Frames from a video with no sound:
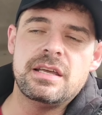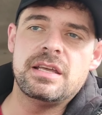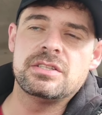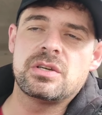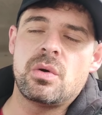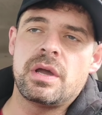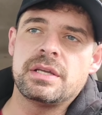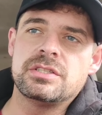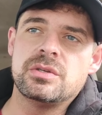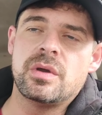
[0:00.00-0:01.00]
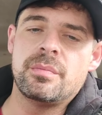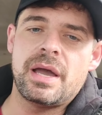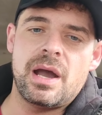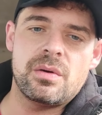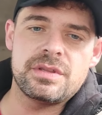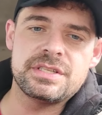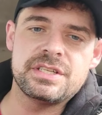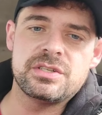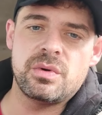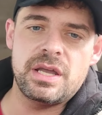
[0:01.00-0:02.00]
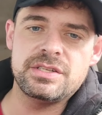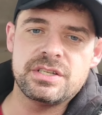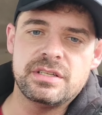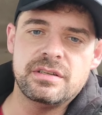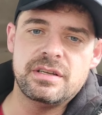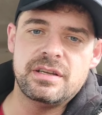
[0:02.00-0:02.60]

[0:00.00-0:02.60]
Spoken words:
is going to empower the situation,